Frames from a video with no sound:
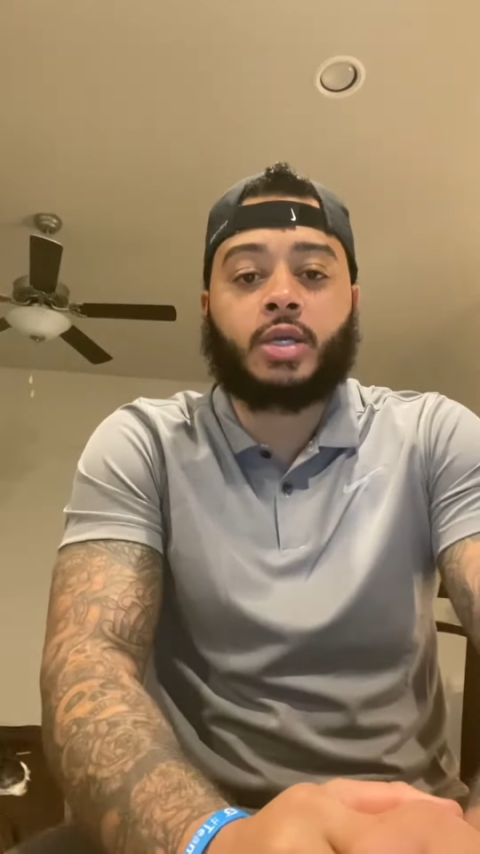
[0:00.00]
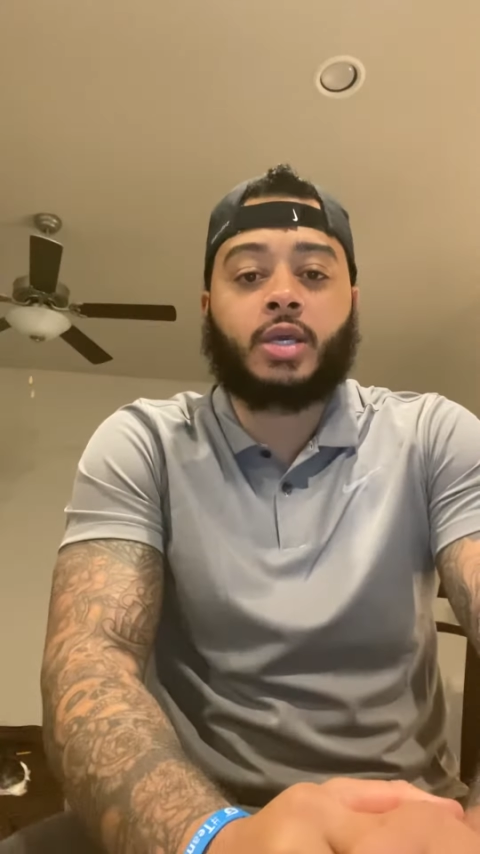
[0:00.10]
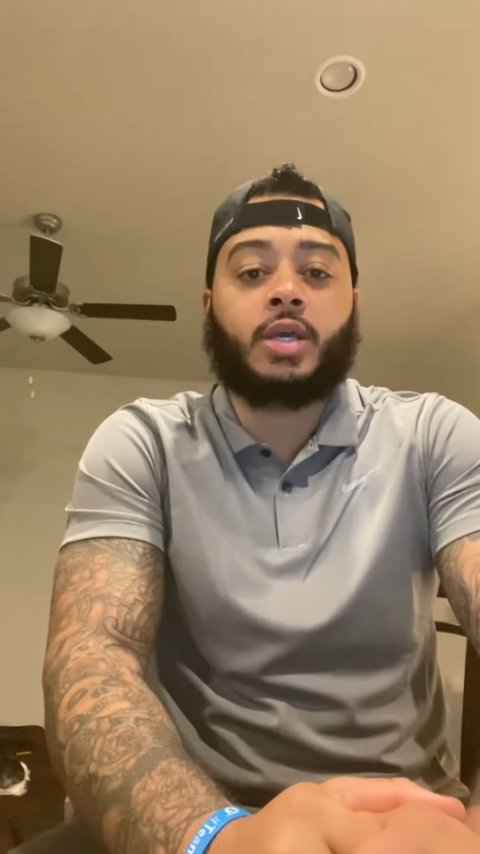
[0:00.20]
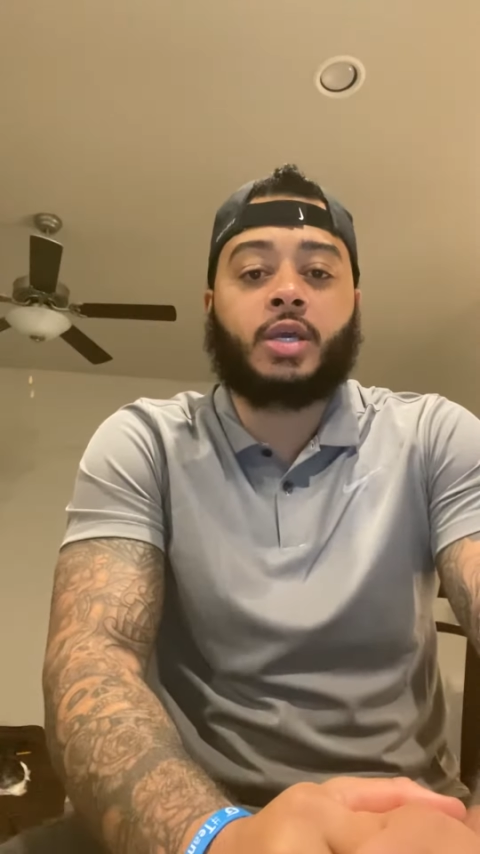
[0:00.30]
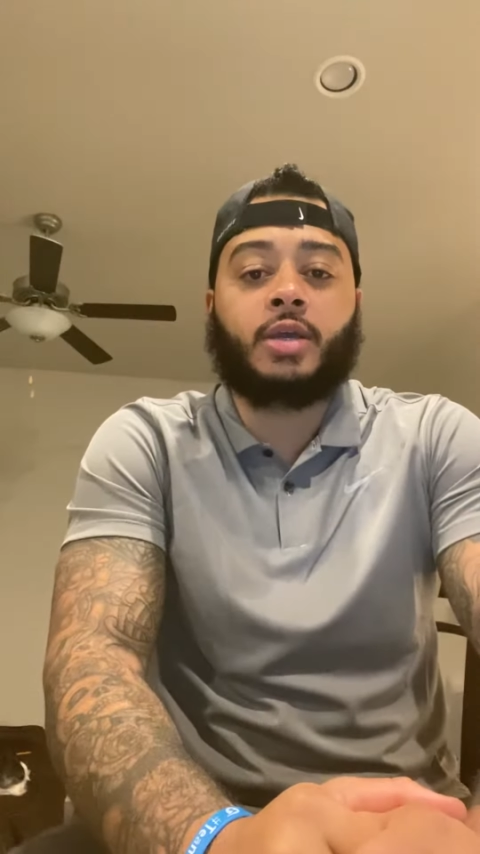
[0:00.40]

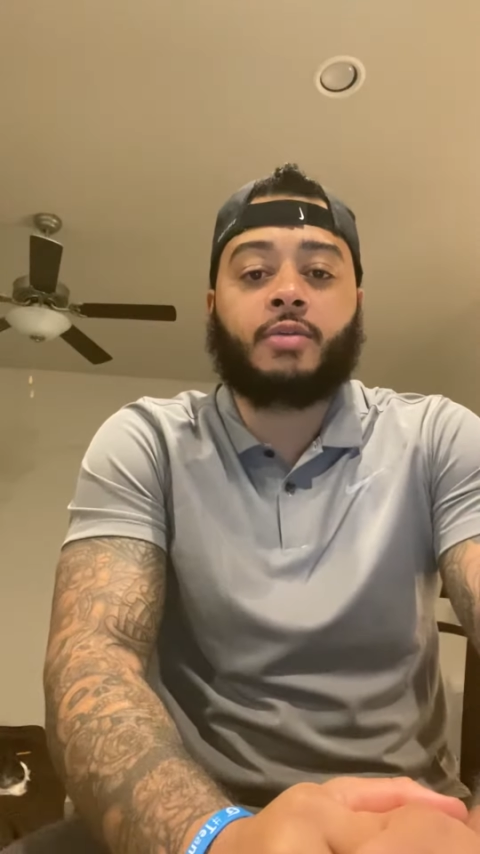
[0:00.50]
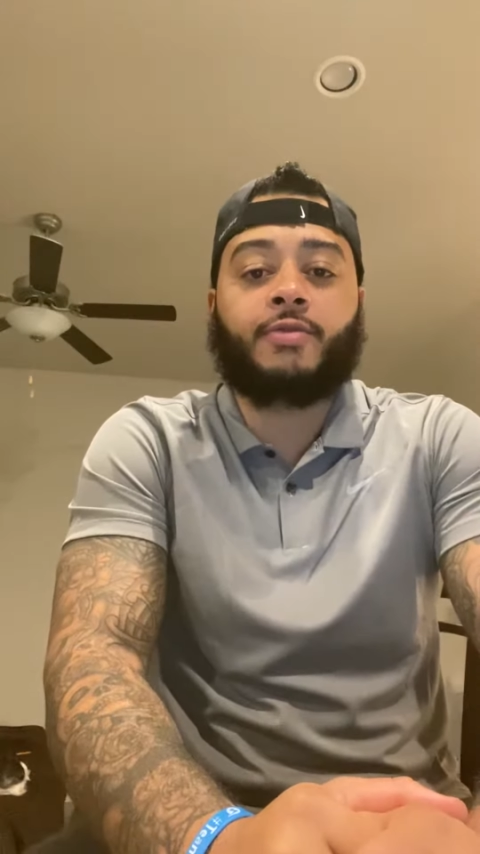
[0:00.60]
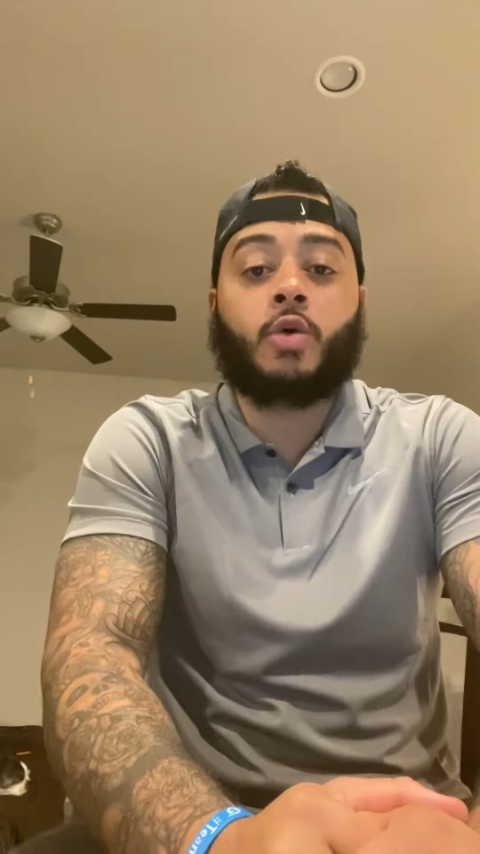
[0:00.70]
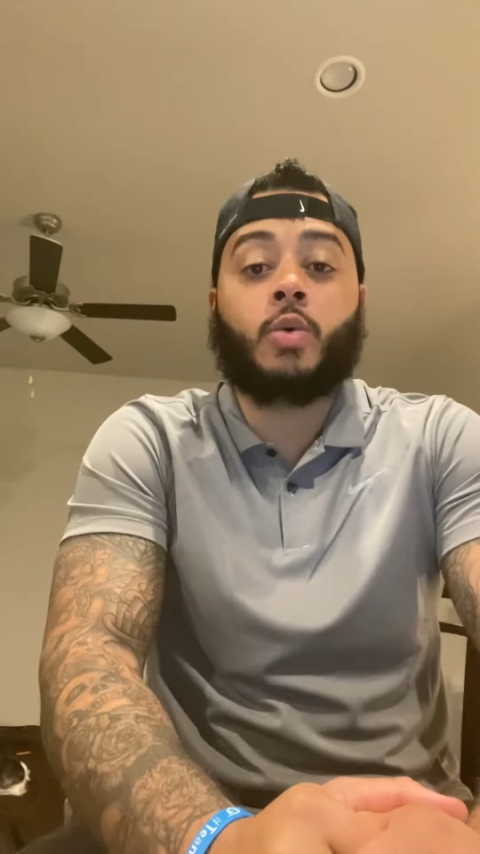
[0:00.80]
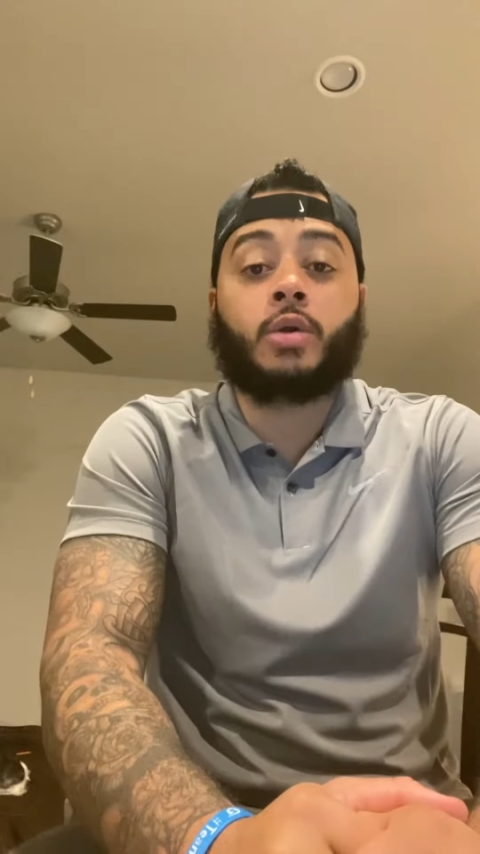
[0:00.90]
in
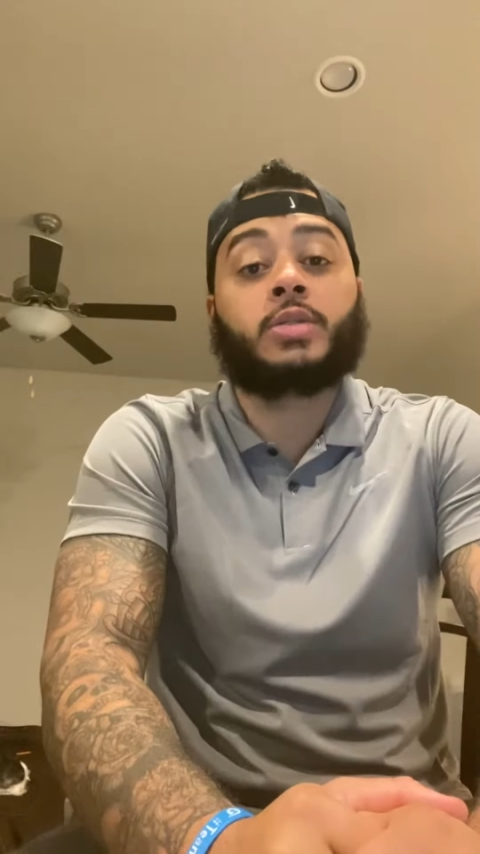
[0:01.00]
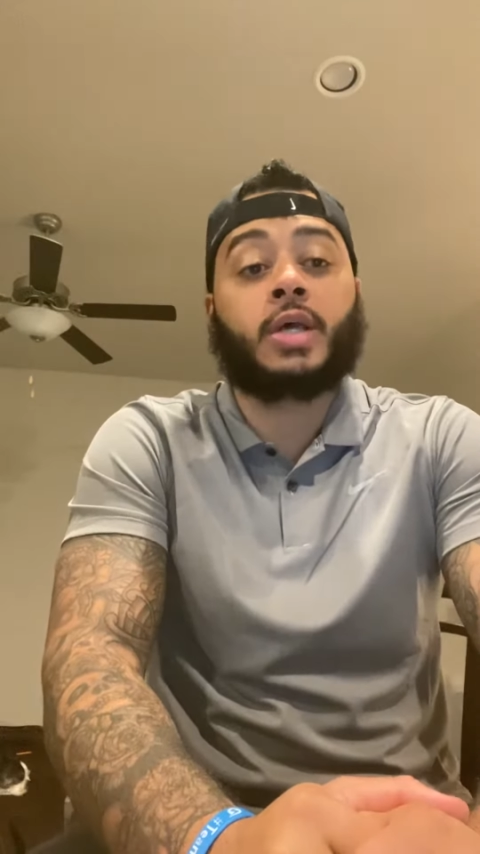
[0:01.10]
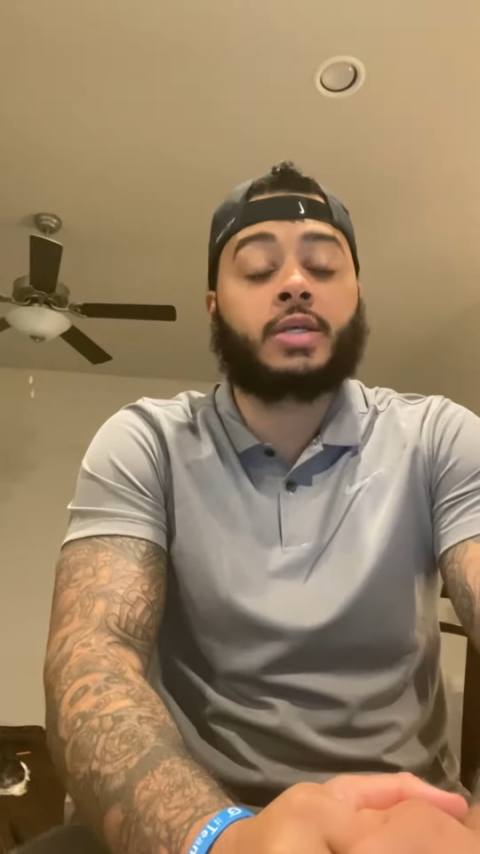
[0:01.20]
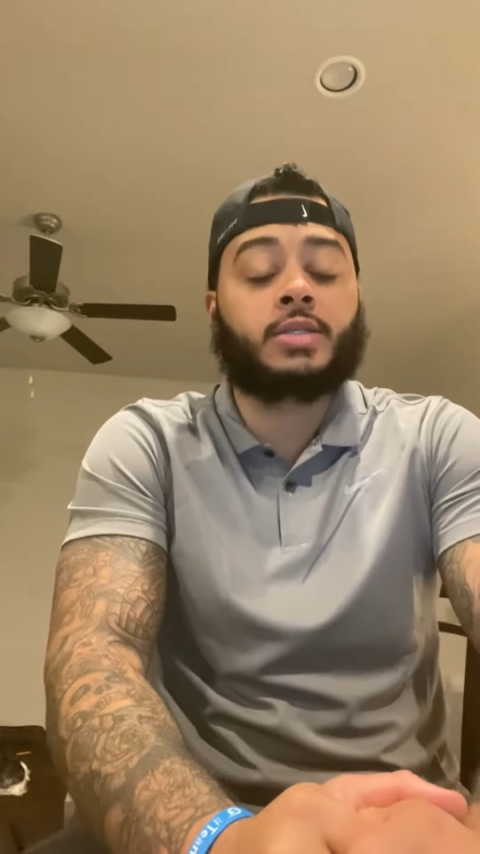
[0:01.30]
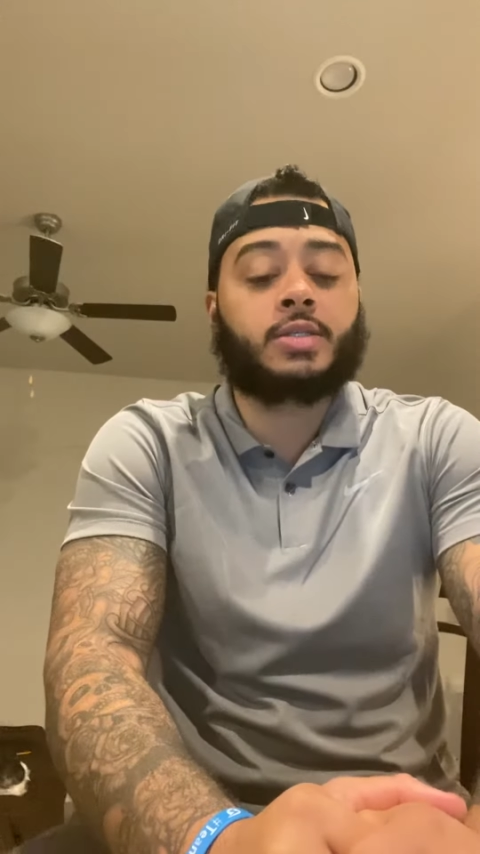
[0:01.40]
Fort Worth,
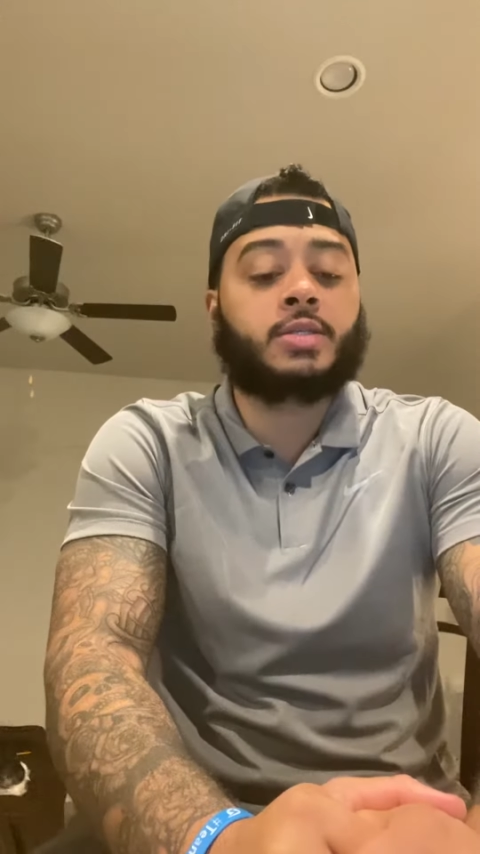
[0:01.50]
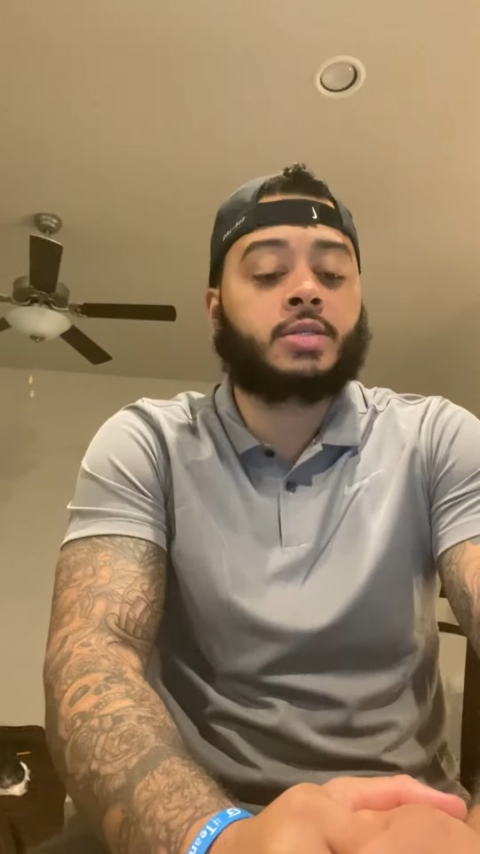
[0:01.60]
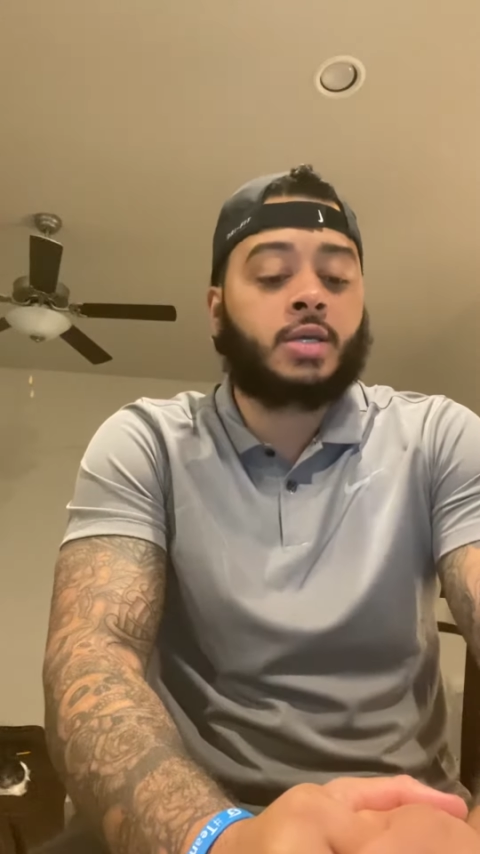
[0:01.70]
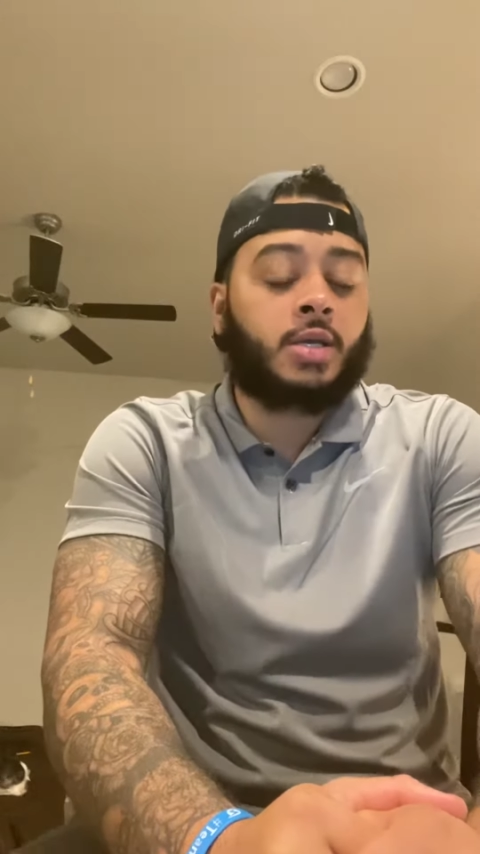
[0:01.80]
Texas.